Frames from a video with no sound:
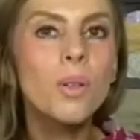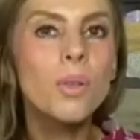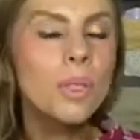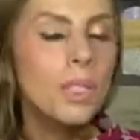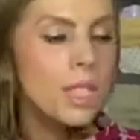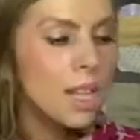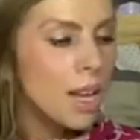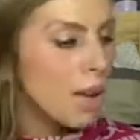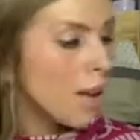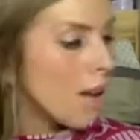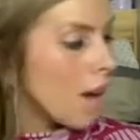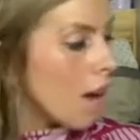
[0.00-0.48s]

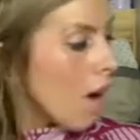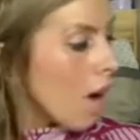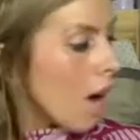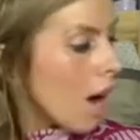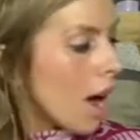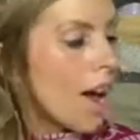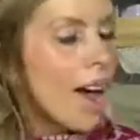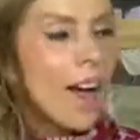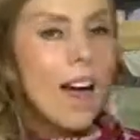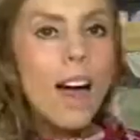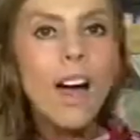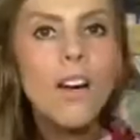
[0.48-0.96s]
So
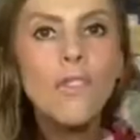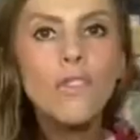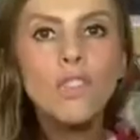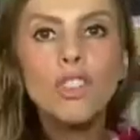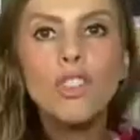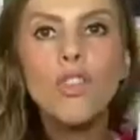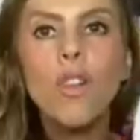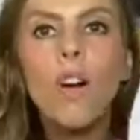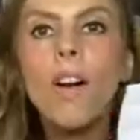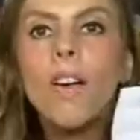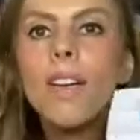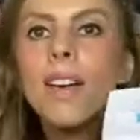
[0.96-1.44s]
I, have
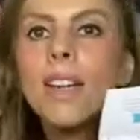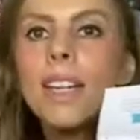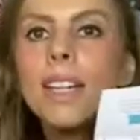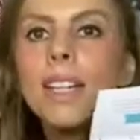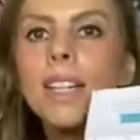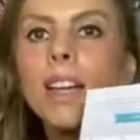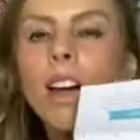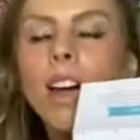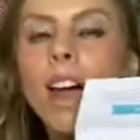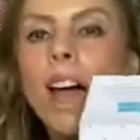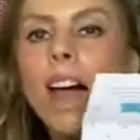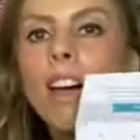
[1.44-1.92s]
tried,
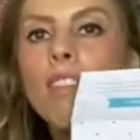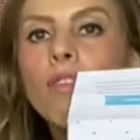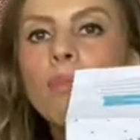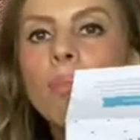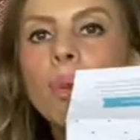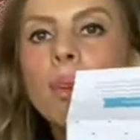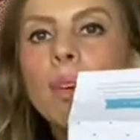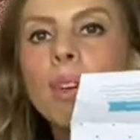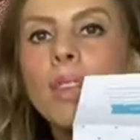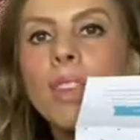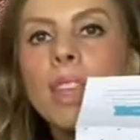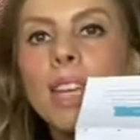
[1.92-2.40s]
I have
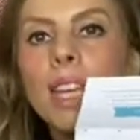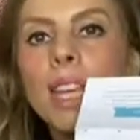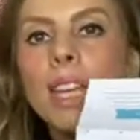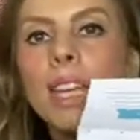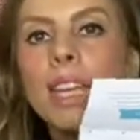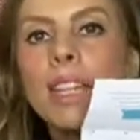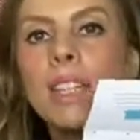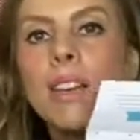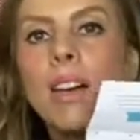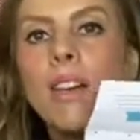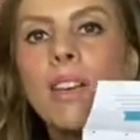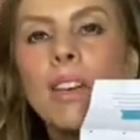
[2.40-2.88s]
put
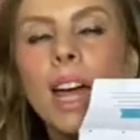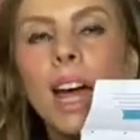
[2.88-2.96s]
these on